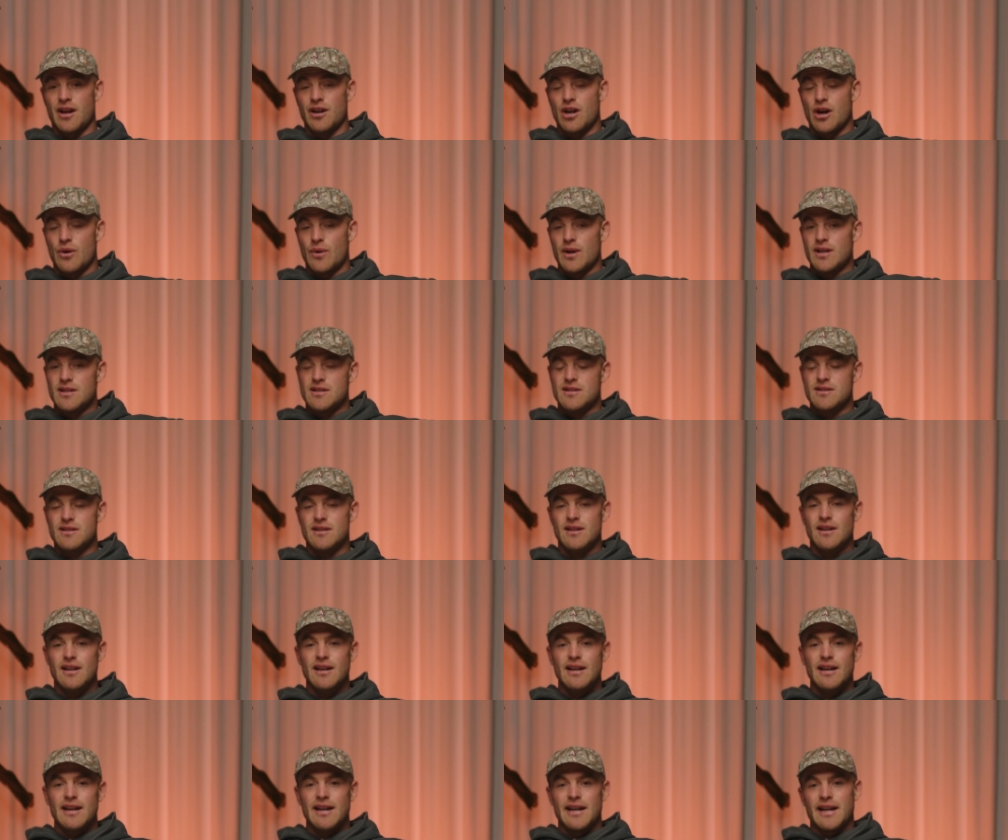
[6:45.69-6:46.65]
I know he's
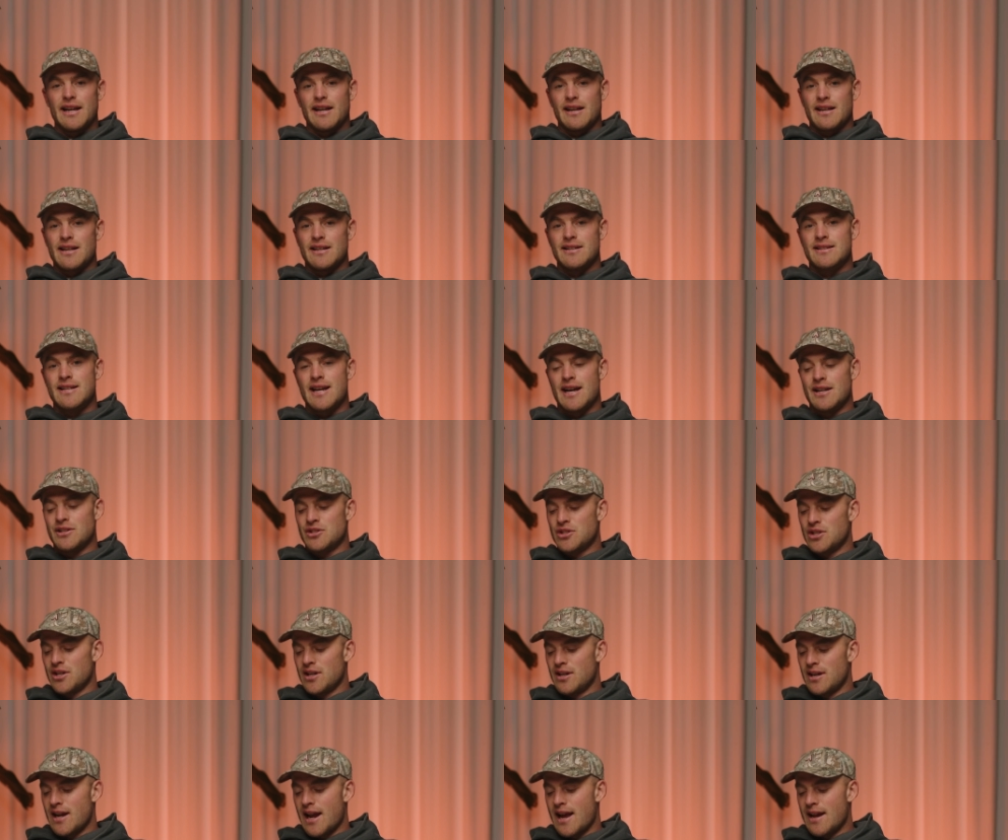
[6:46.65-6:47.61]
in
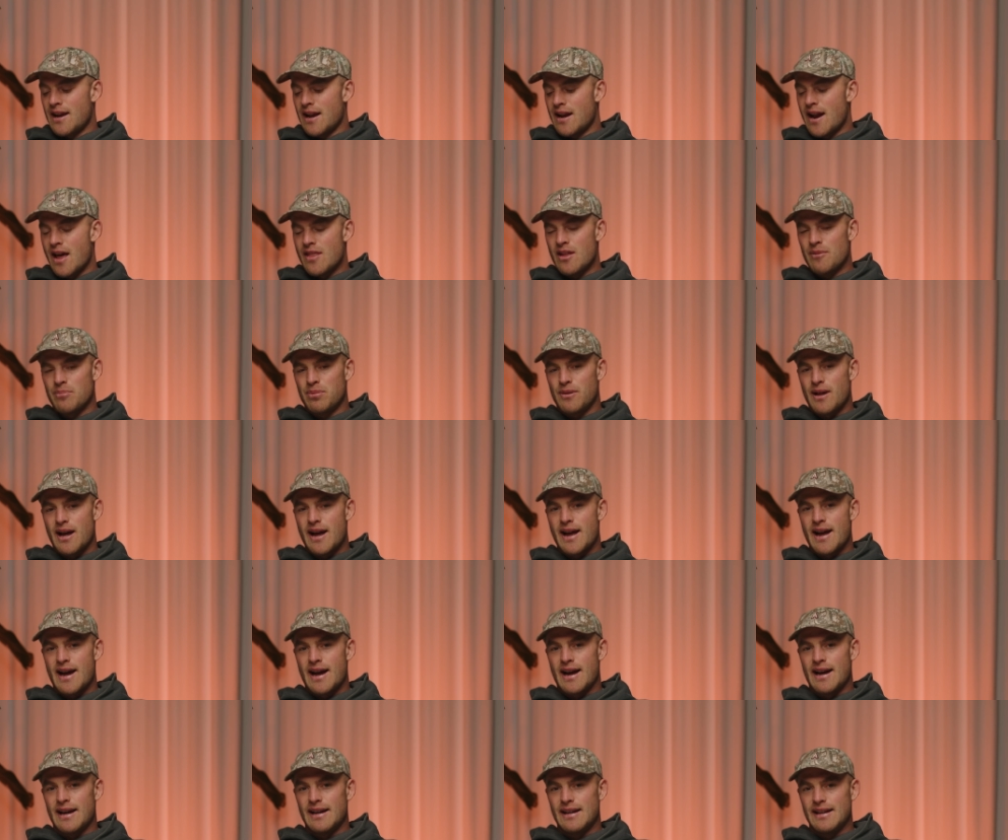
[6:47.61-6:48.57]
contention. And another
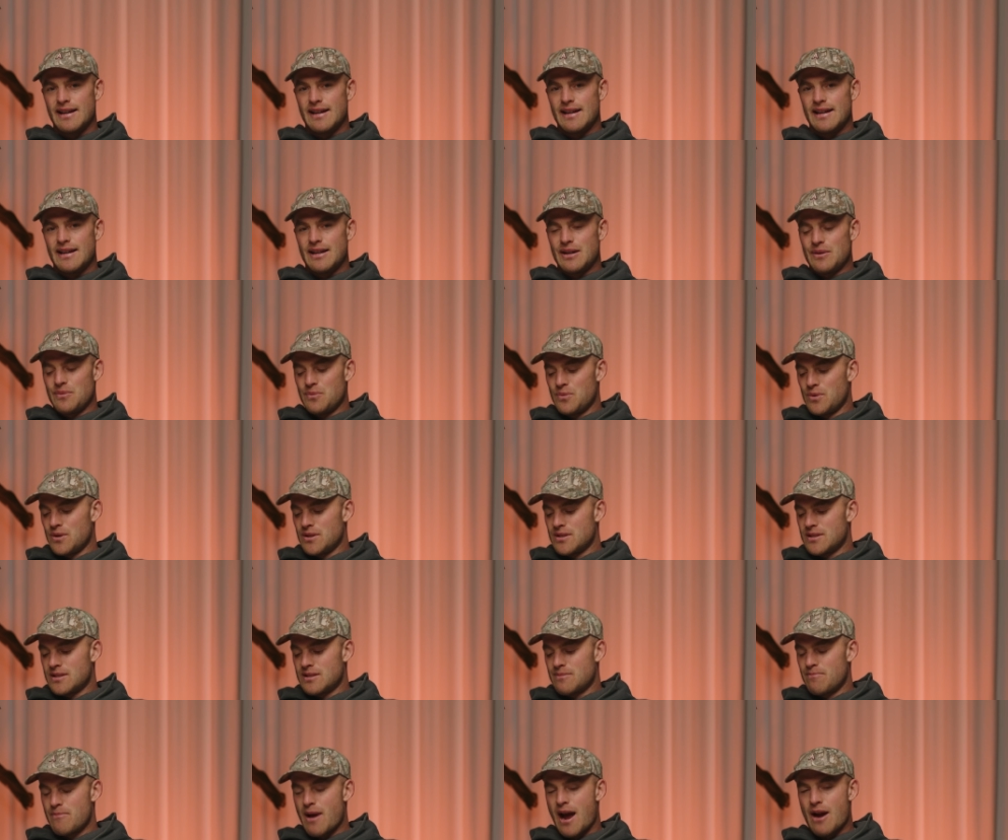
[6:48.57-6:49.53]
player
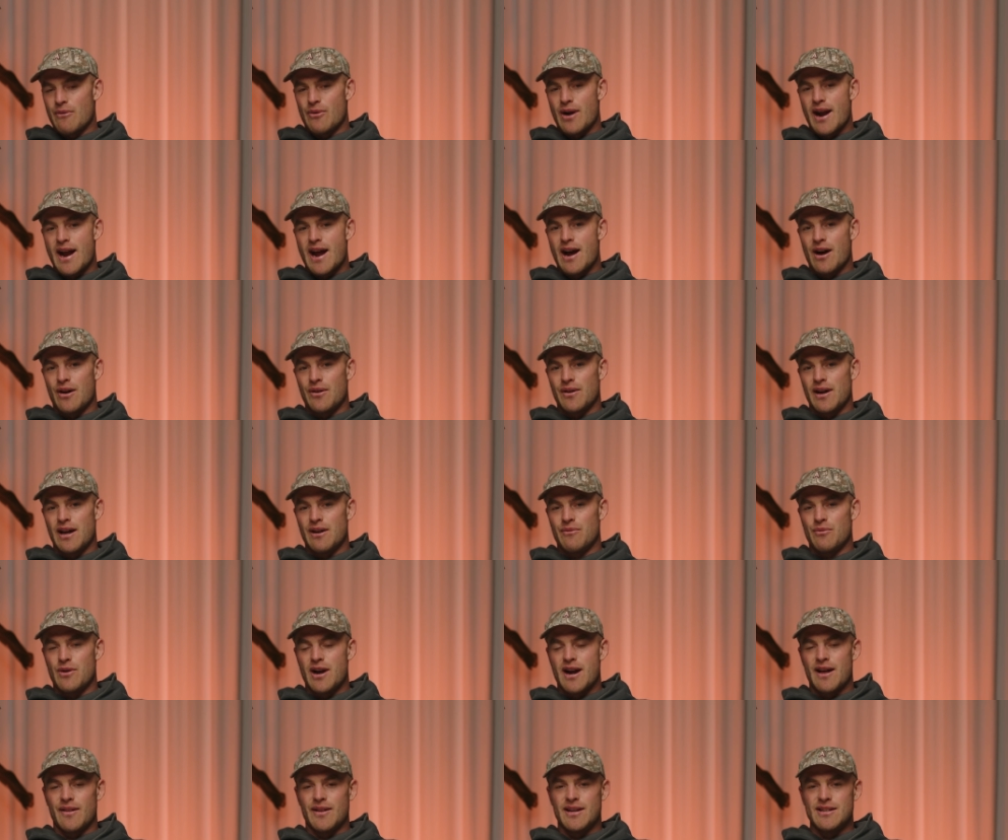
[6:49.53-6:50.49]
was Matt Rowell, and
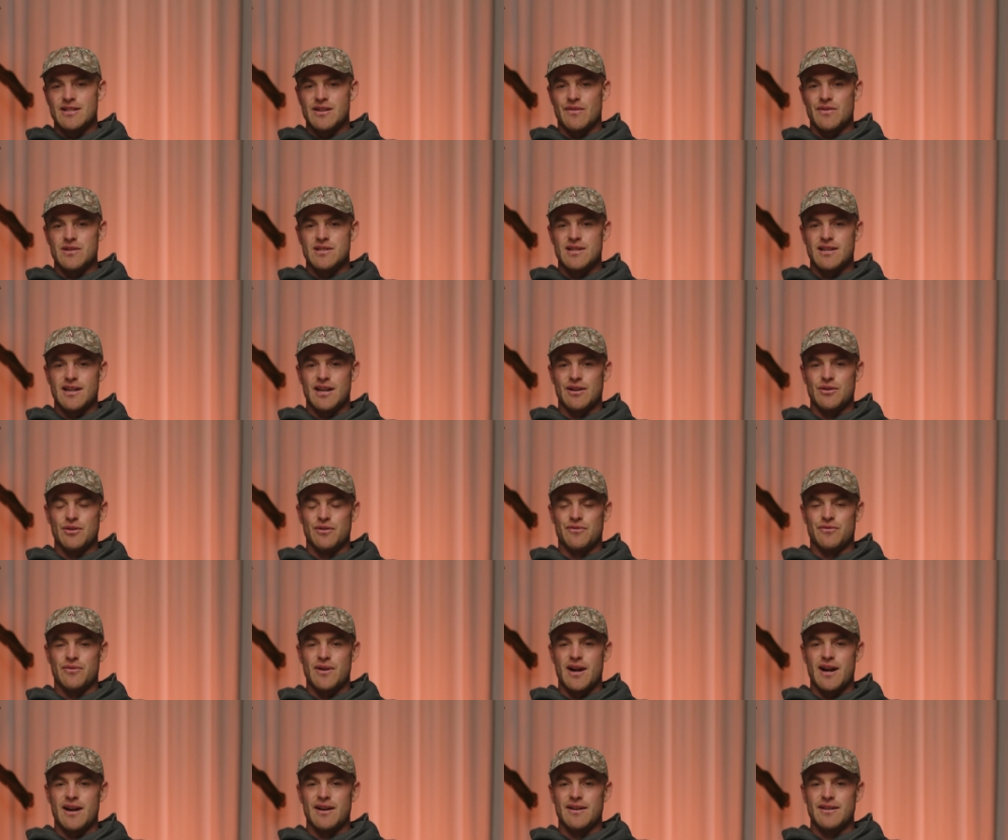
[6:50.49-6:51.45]
Rowley's obviously a good
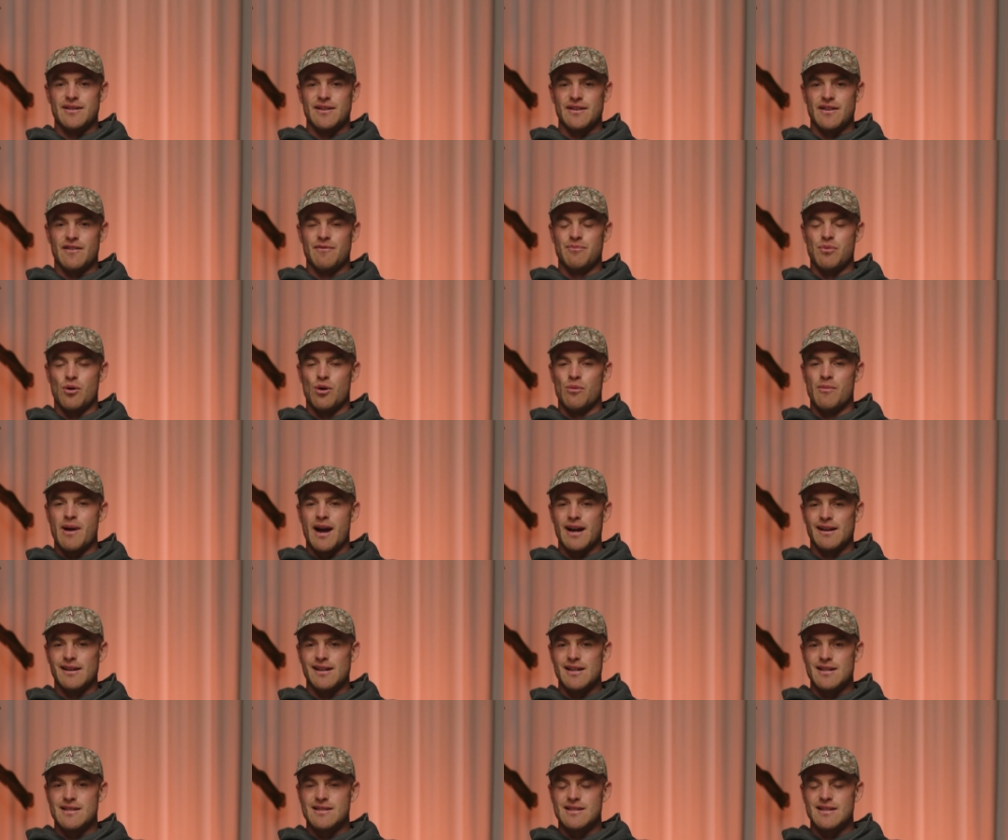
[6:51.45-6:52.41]
friend of Ball
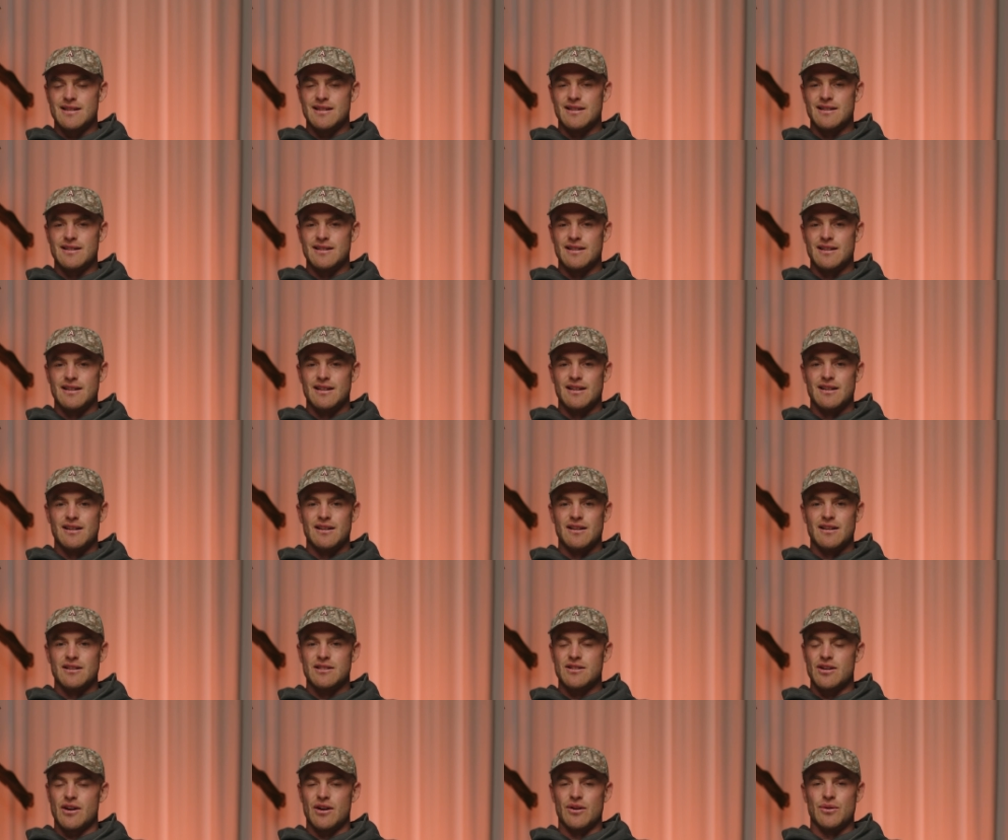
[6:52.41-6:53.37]
Magnets, and
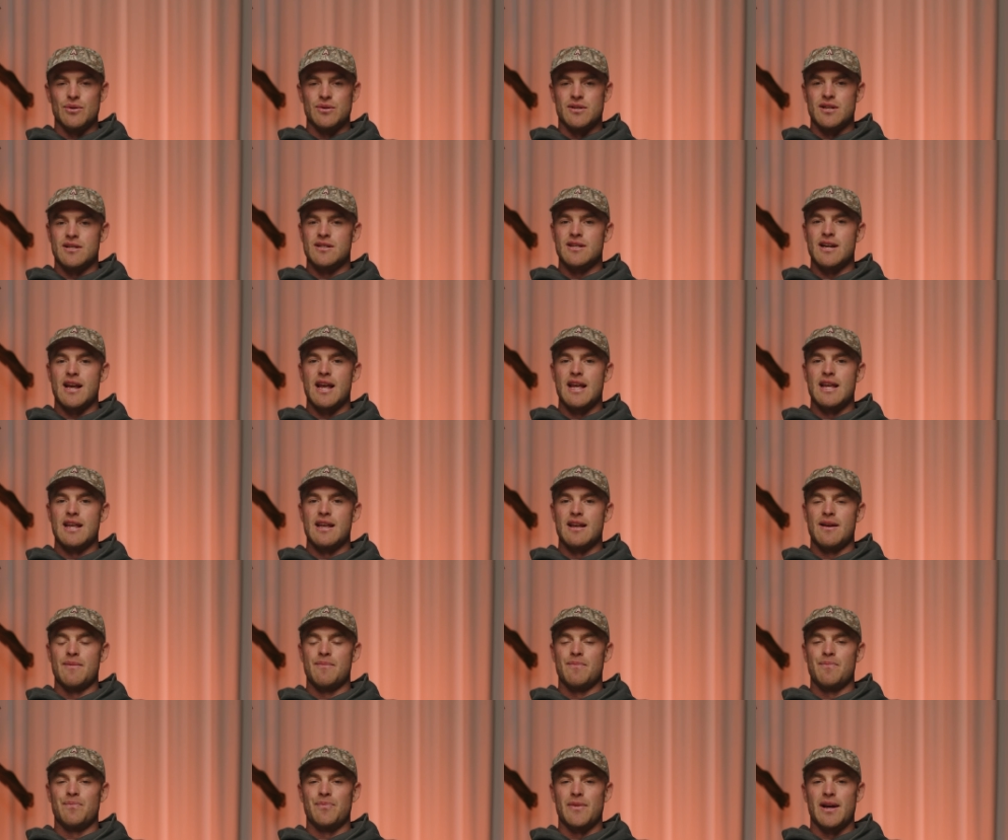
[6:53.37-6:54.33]
it's so good to see
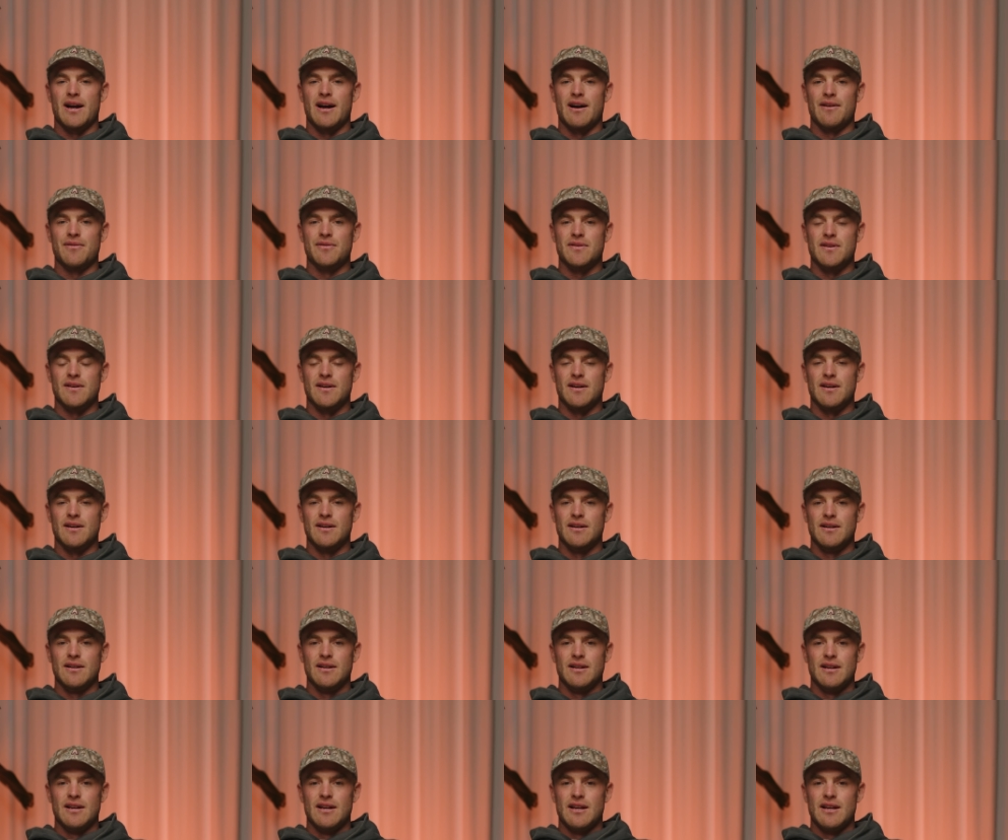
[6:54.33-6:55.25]
him after